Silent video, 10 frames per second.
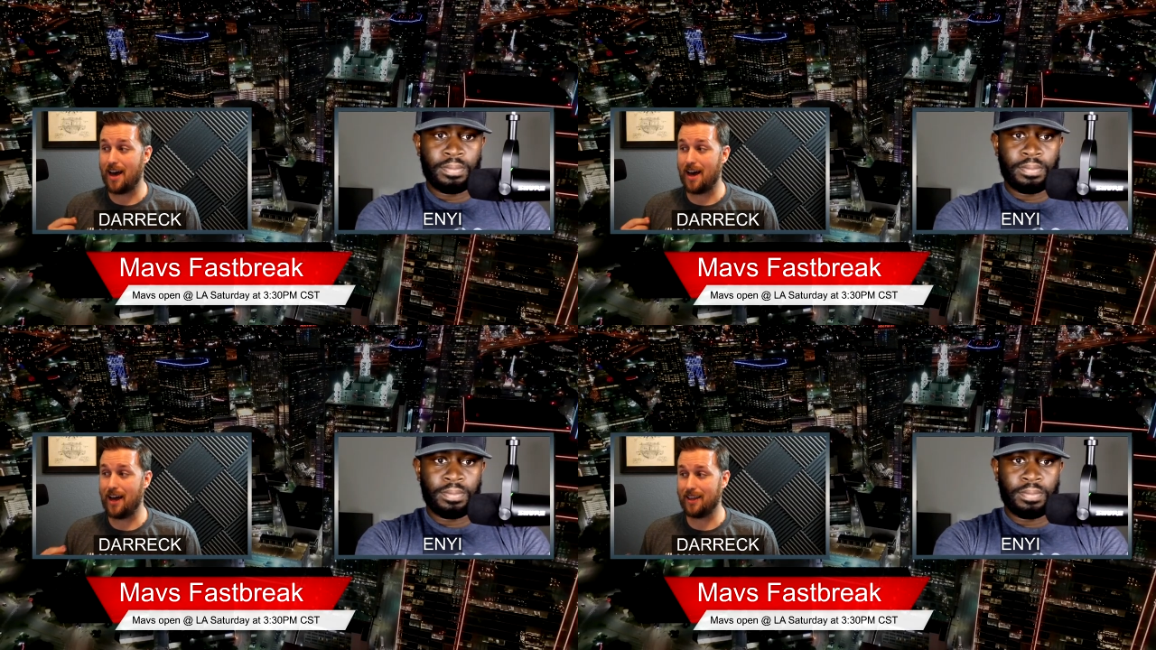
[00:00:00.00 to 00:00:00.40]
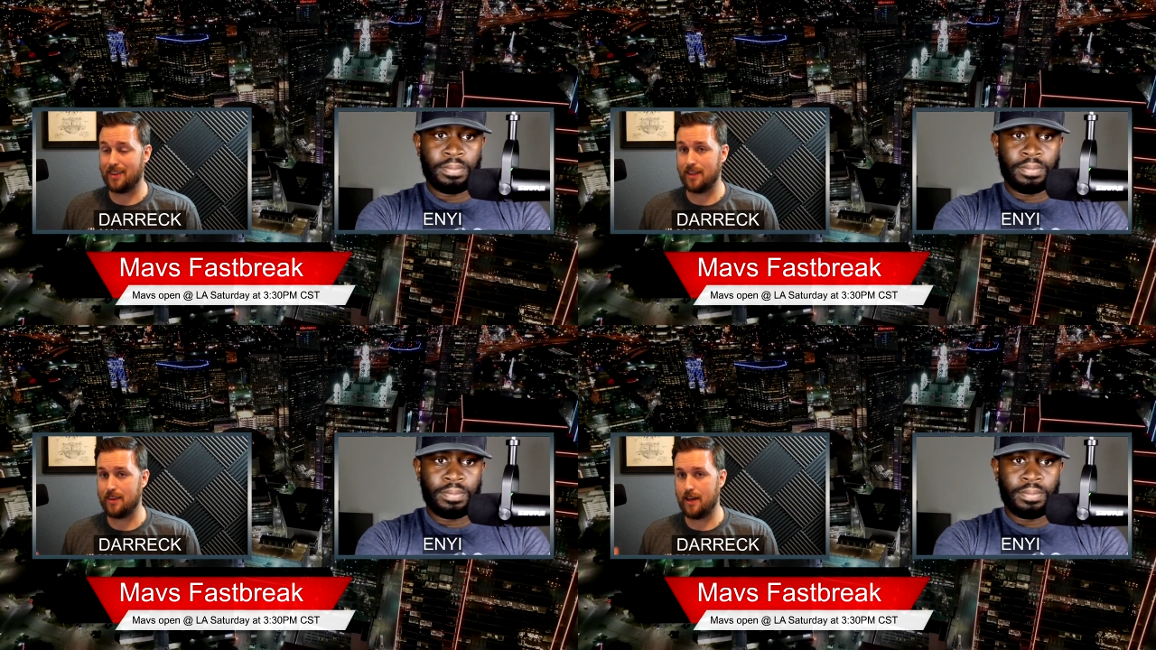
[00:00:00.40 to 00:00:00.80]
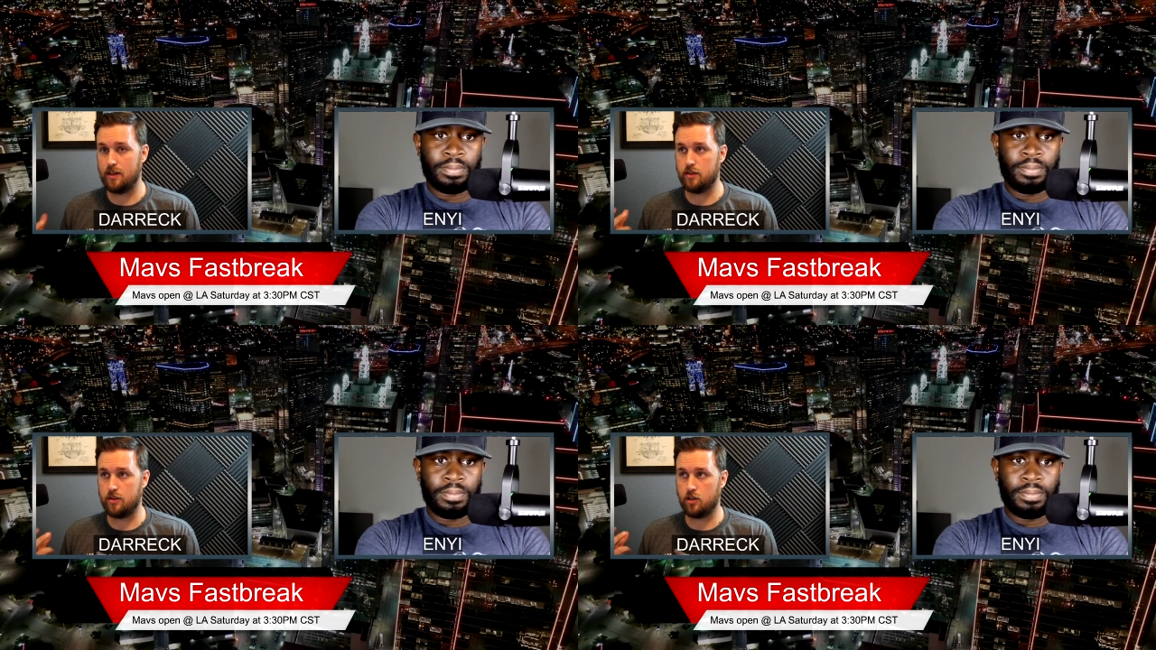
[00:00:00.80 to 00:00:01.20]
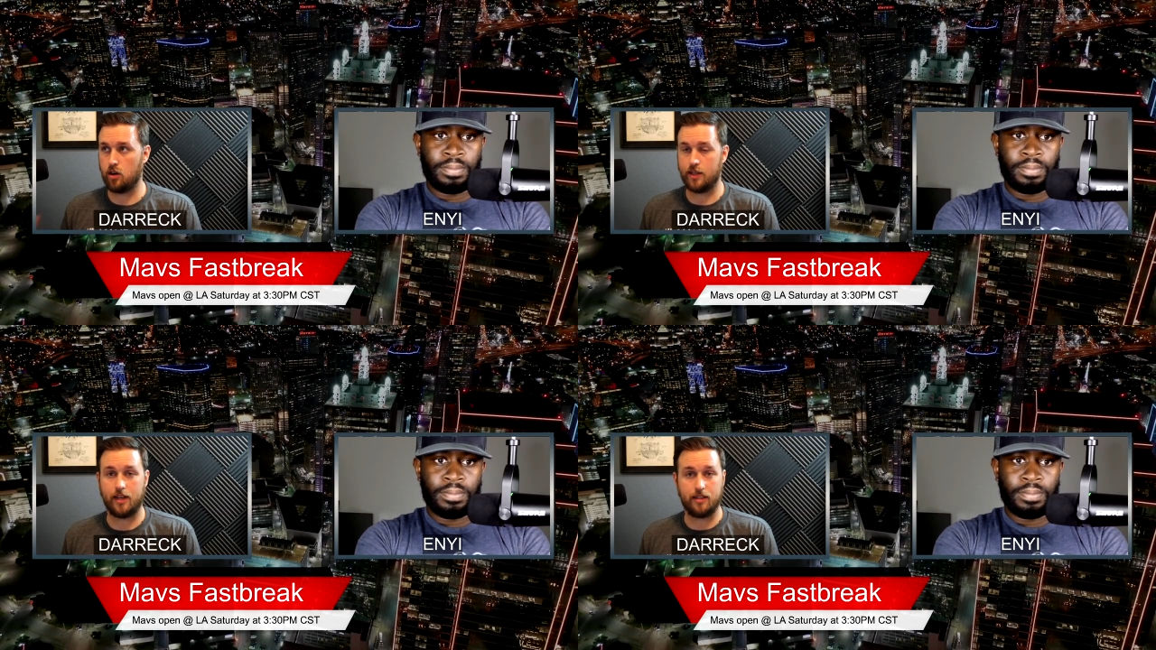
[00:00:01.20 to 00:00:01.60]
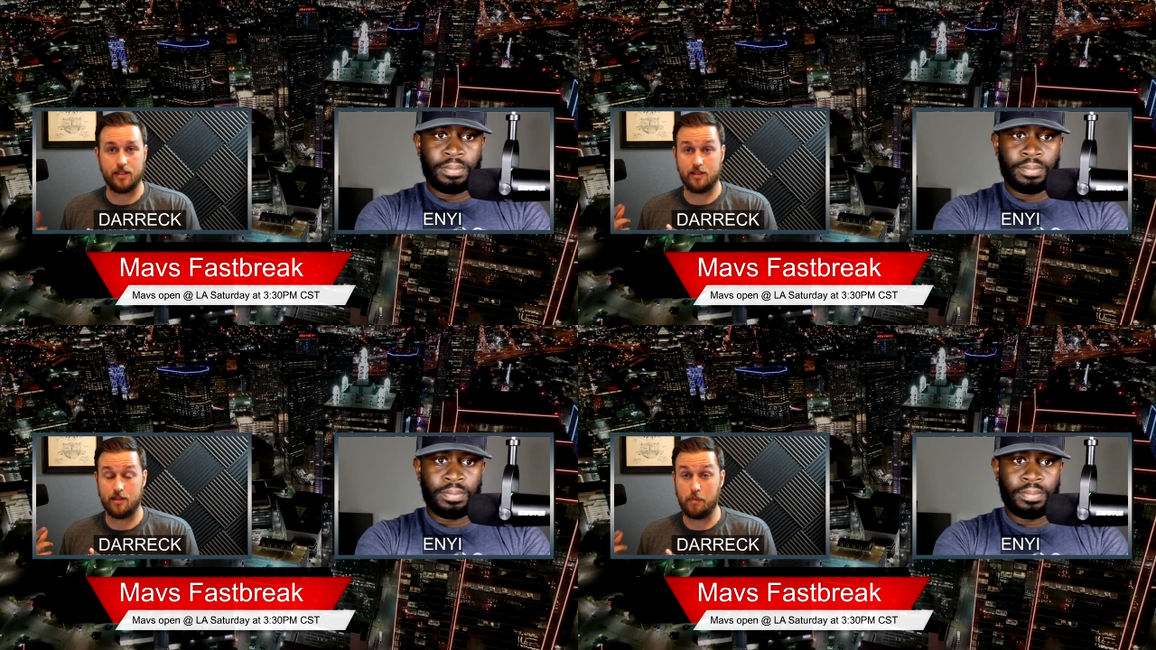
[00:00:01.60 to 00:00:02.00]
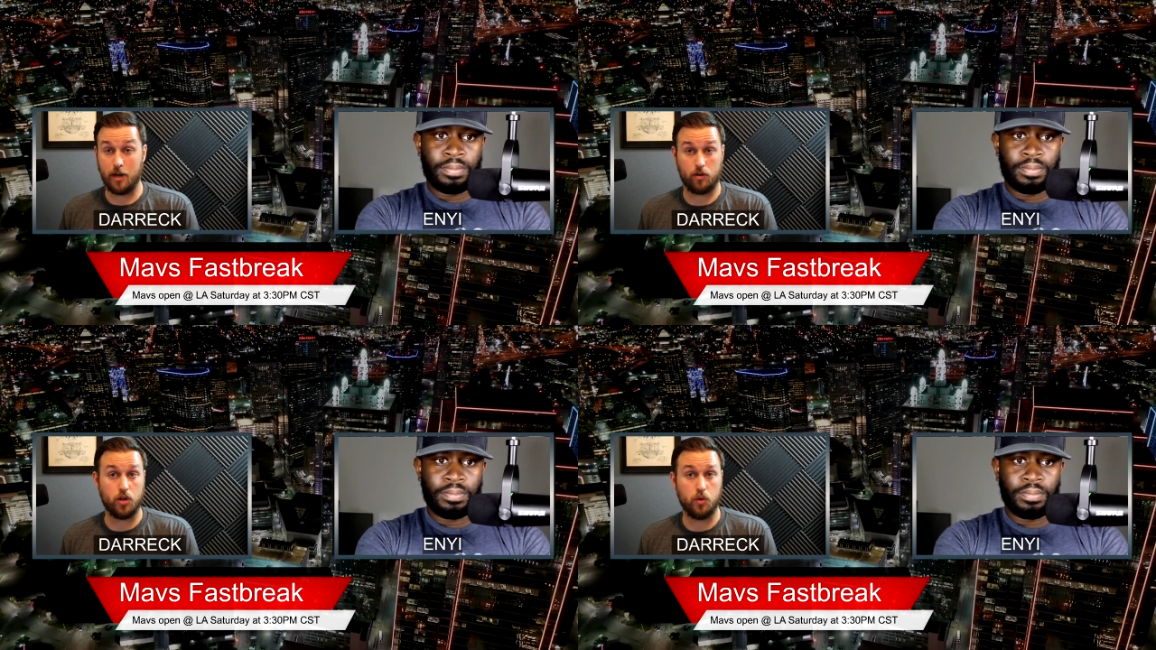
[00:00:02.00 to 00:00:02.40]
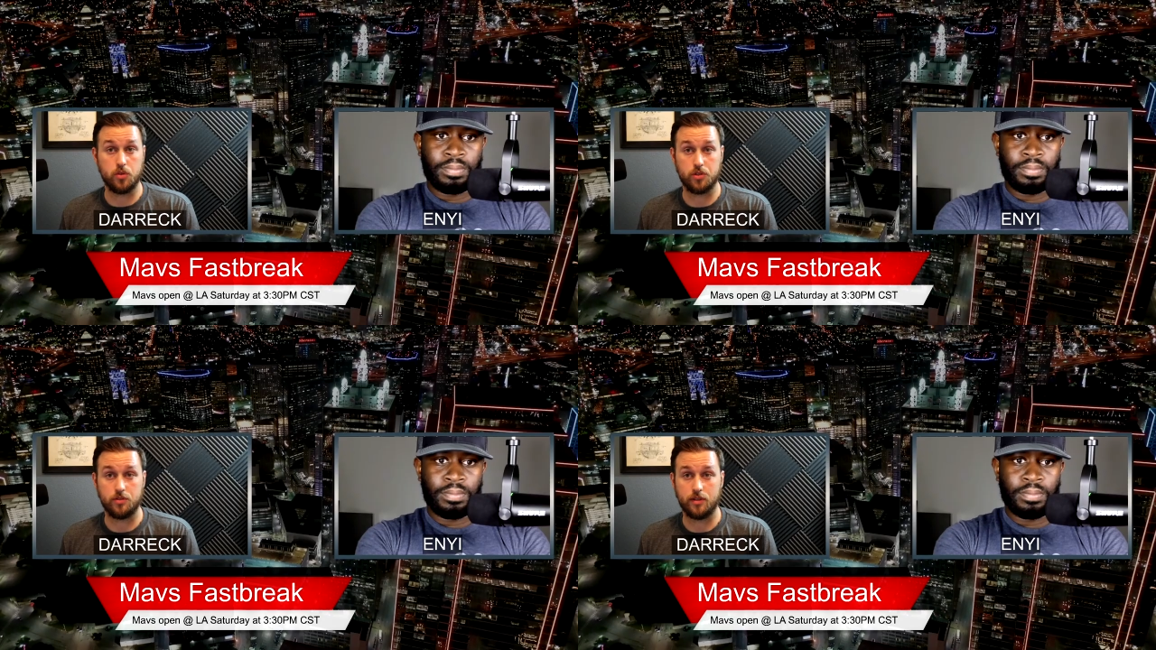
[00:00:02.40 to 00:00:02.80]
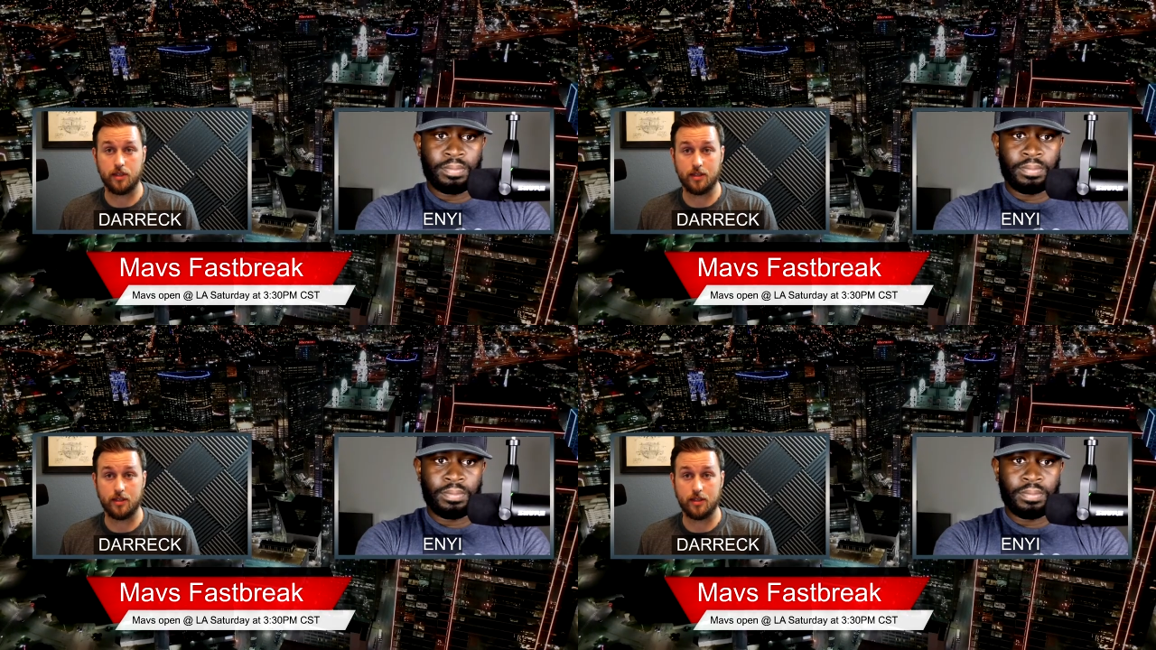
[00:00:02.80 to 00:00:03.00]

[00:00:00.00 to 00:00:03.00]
Speaker 1: I think that Carlisle is the better coach in this